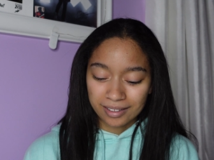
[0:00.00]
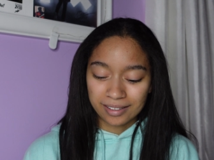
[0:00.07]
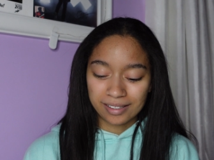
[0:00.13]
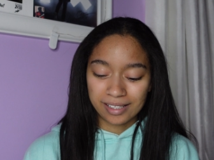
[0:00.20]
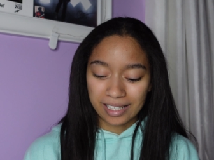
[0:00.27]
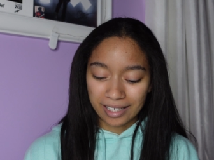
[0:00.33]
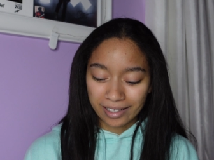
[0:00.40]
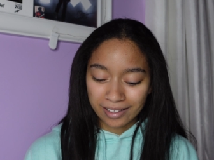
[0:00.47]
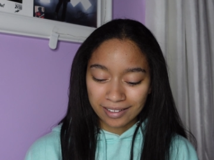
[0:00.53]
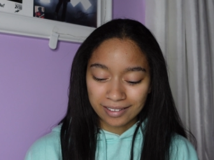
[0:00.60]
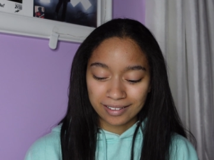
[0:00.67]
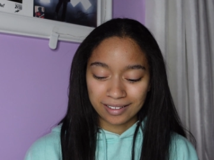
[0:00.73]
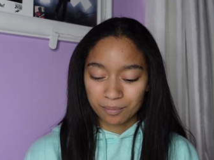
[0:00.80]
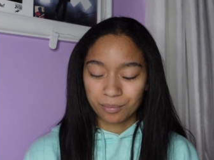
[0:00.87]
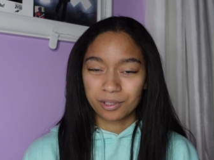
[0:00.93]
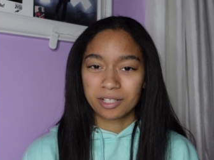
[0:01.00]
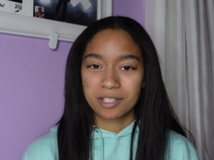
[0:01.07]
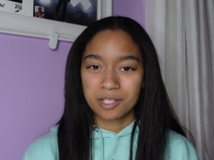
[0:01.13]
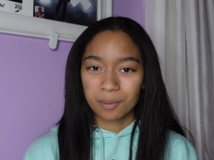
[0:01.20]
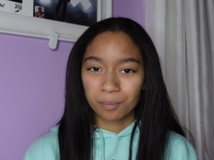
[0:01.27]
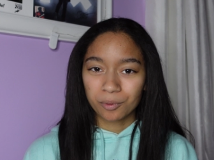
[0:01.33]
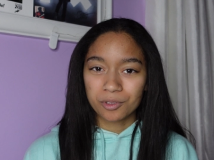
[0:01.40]
Yeah. Pretty
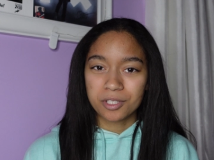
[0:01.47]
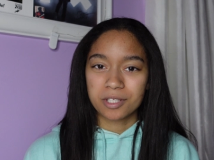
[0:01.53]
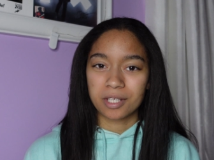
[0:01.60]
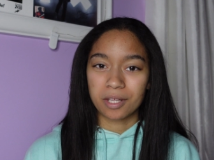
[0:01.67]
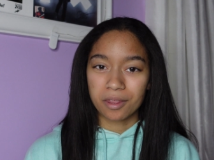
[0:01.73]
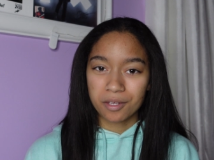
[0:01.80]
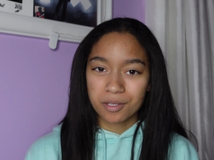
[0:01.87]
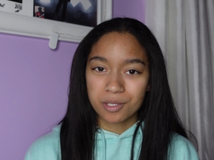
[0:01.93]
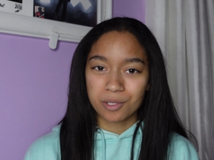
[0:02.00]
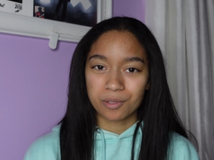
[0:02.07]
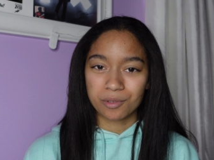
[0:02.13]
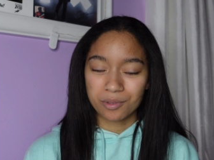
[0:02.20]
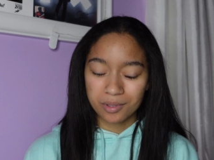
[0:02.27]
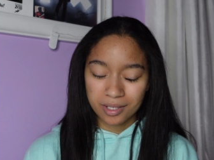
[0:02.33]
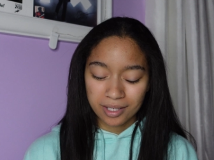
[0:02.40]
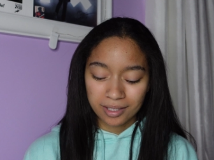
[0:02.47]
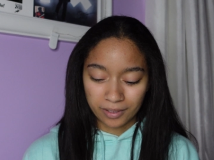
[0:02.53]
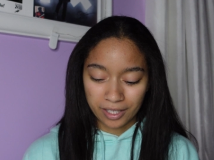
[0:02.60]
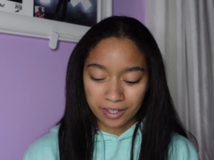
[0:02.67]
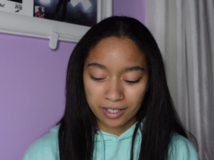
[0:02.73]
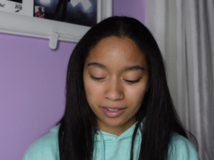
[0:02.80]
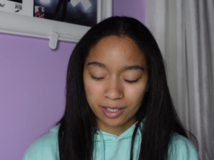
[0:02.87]
simple synth too. I
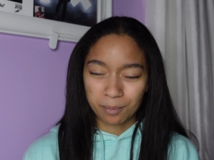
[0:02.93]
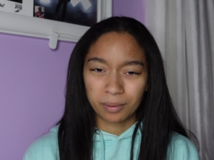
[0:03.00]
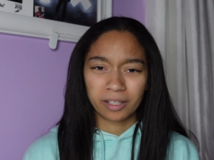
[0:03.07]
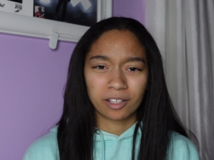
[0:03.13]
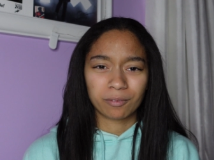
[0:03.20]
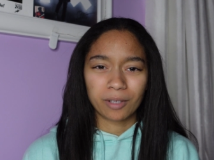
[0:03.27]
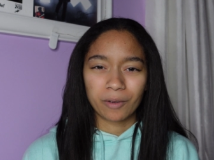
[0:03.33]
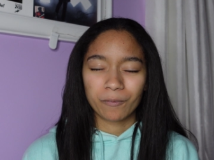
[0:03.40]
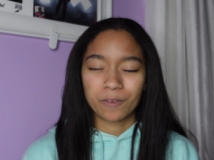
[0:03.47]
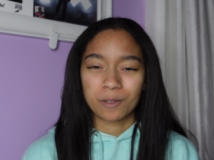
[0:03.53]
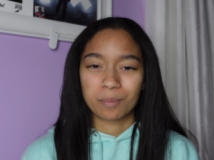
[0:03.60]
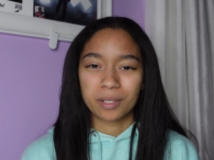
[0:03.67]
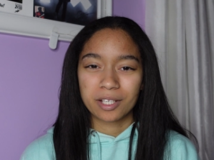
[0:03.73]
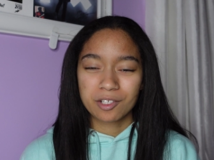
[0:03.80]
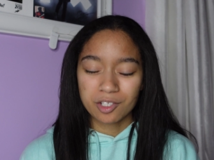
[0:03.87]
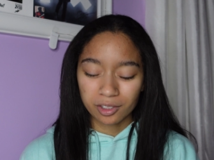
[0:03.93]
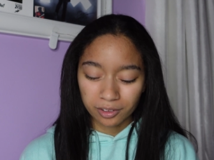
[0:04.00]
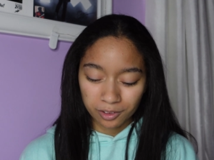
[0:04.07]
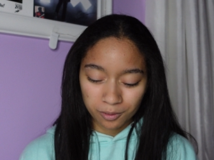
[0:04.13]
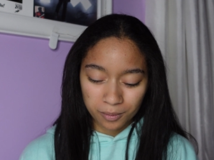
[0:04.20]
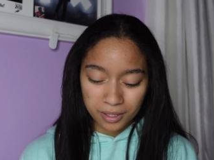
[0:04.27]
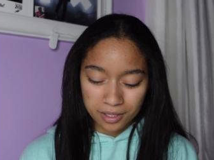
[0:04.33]
think they played around with the pitch a
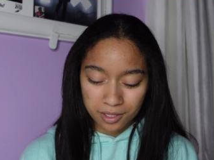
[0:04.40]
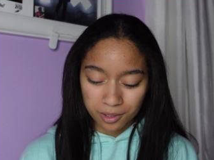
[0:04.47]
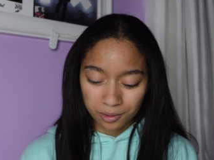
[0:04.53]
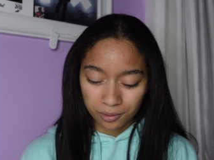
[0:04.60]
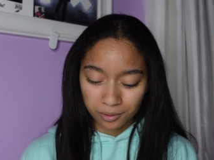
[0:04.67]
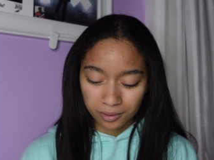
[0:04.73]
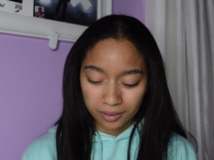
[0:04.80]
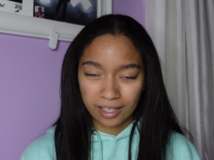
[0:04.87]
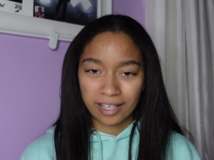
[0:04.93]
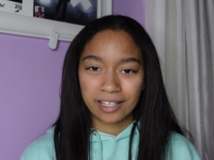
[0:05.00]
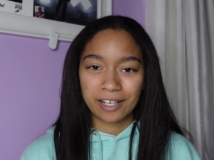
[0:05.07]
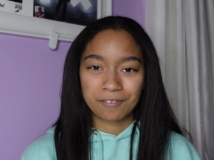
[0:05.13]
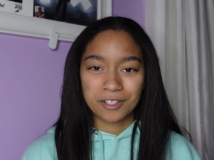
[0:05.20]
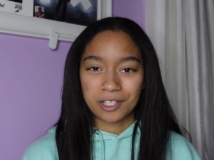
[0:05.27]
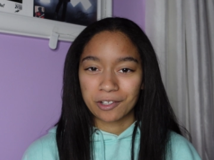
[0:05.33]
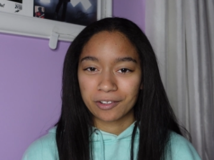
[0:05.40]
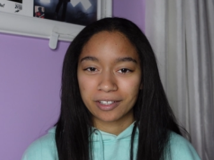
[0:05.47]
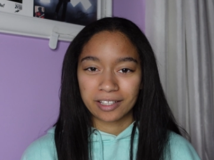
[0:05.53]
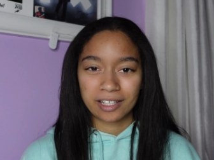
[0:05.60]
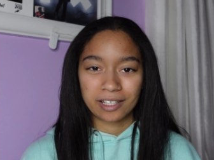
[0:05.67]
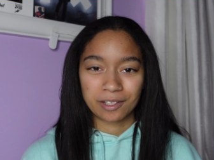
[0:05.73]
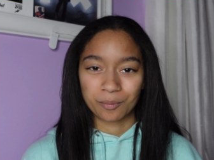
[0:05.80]
little bit too. I'd have to hear it
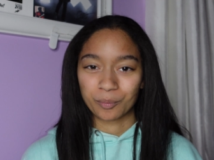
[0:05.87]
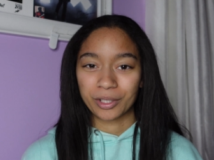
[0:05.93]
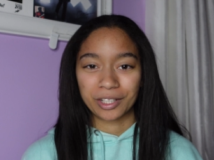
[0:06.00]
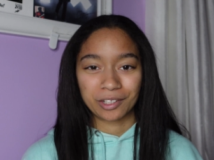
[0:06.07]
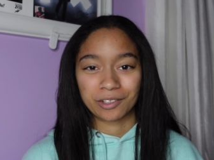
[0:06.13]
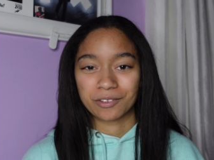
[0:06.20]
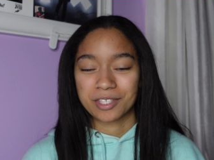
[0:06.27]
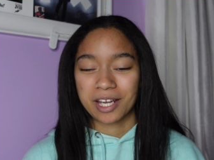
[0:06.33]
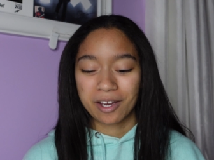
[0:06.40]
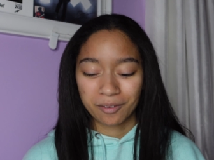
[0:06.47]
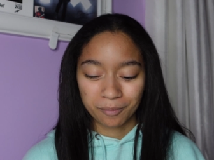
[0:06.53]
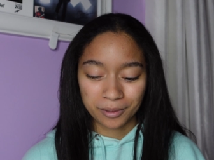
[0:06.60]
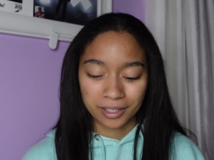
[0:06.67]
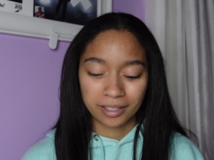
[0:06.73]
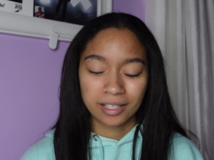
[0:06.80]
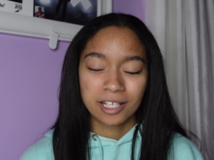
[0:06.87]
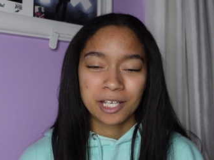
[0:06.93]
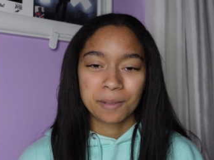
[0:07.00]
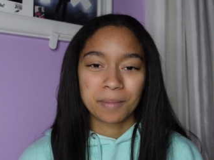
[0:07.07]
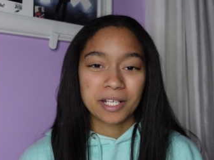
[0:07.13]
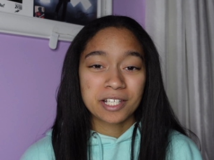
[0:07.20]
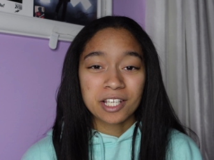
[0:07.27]
again and break it all down, but
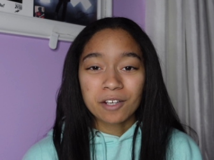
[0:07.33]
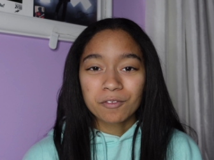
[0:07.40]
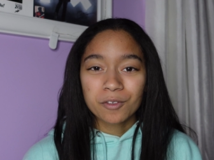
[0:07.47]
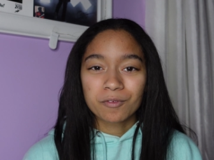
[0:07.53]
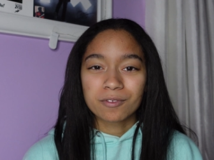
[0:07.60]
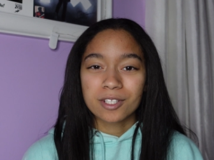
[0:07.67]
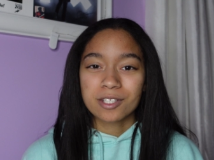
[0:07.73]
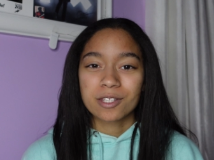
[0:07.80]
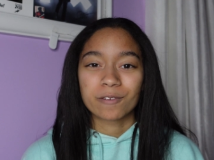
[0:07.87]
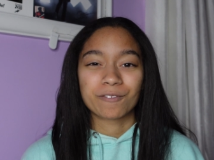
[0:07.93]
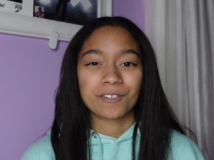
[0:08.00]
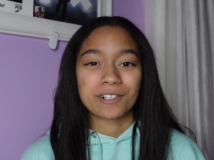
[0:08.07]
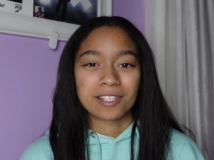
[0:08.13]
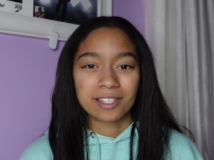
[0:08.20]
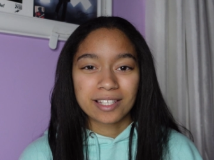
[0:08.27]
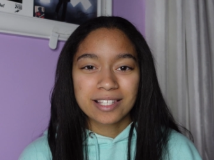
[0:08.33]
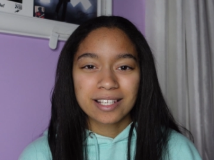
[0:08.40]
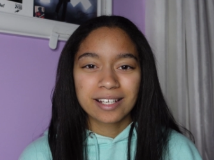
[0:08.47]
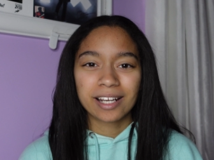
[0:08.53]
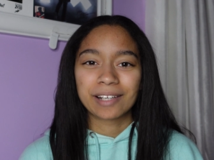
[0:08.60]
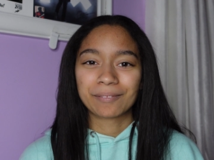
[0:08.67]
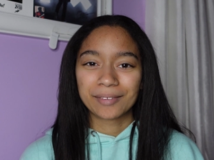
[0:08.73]
based off of just the first
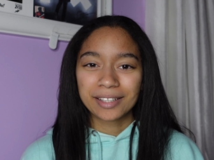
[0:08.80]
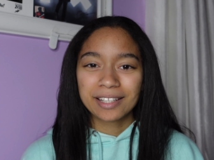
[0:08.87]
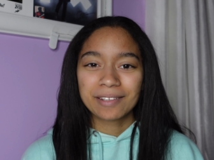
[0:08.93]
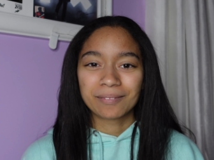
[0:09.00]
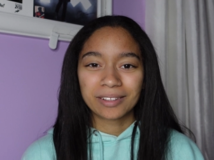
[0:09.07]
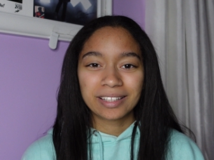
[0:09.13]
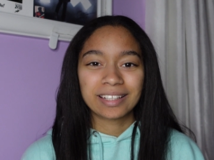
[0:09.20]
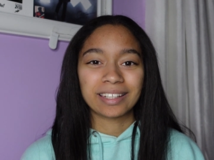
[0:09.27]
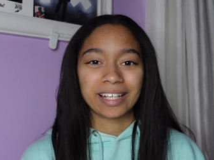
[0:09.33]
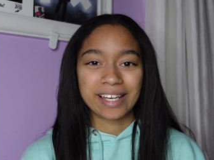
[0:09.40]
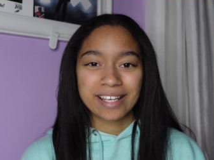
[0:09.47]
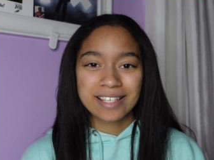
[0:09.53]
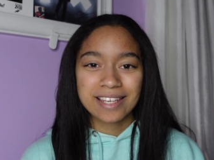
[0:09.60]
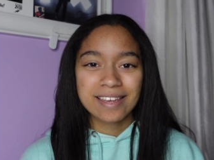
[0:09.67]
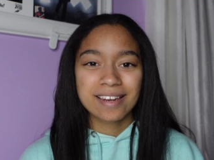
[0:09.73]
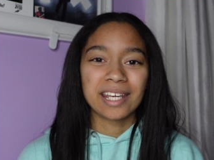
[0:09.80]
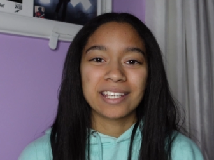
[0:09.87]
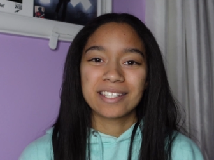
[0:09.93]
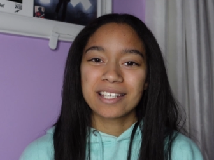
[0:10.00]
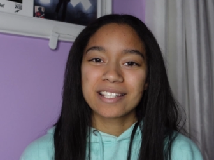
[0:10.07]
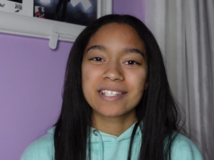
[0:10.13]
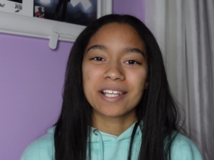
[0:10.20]
listen, I really, really liked it.
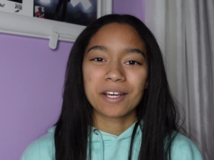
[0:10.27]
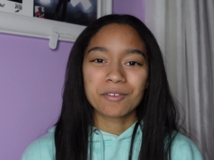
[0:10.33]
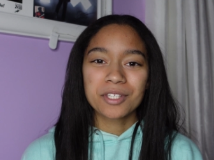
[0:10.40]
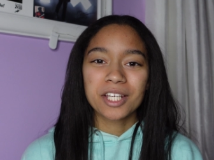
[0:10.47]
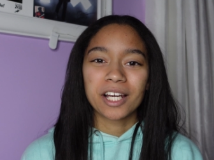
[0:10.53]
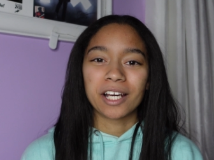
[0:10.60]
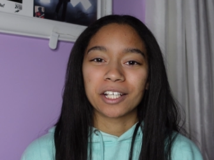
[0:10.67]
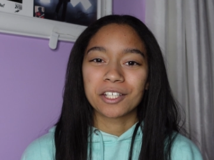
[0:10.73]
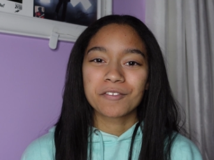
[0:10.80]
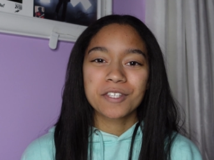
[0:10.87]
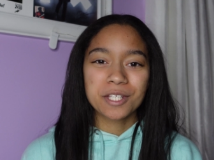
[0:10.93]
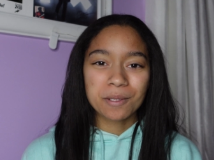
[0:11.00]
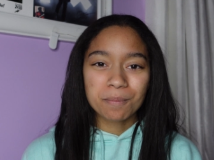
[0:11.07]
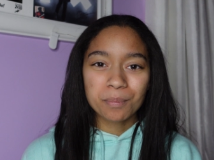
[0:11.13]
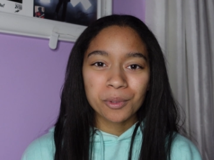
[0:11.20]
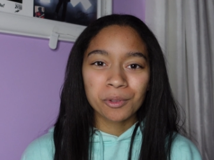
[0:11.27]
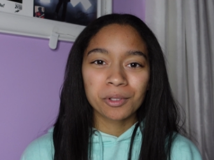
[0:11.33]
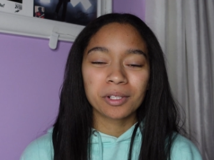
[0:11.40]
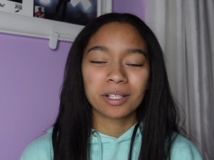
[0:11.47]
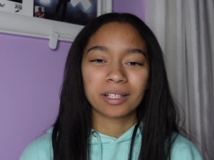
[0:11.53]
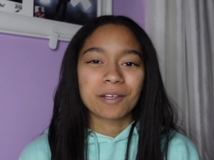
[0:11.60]
It did sound kind of simple.